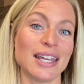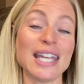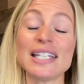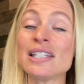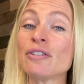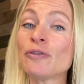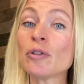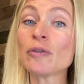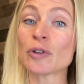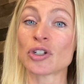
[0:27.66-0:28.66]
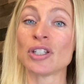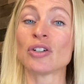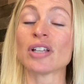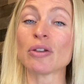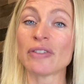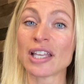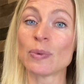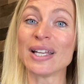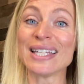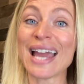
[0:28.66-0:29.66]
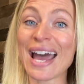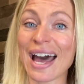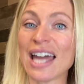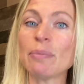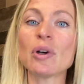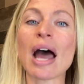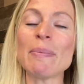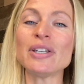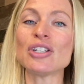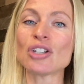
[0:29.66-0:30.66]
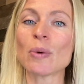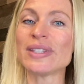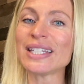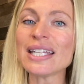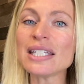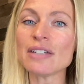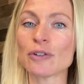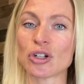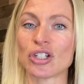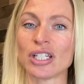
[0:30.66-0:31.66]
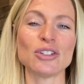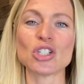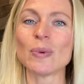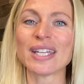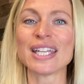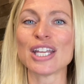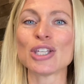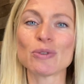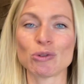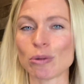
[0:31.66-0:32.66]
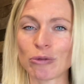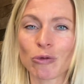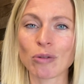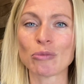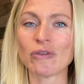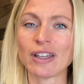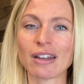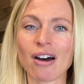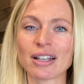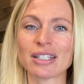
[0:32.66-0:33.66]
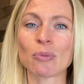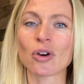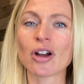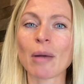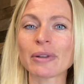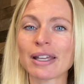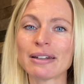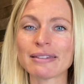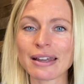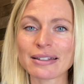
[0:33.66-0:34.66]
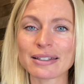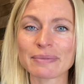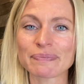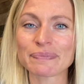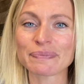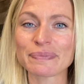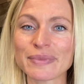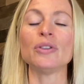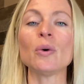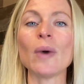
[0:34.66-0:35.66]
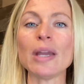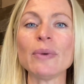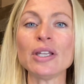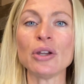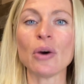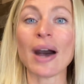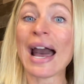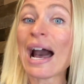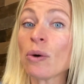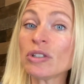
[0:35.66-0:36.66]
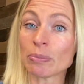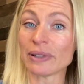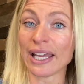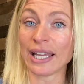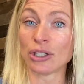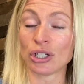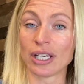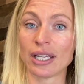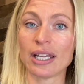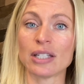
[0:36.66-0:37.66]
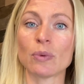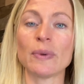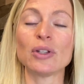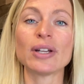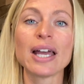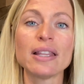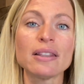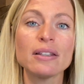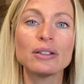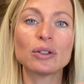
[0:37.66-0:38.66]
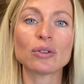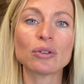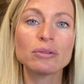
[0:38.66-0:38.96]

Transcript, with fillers: It isn't the full version, there's other things we can add, but I'm gonna start with the easy version just so we can get used to it before moving on to more complicated things. The way we know how to play G is when we look at the little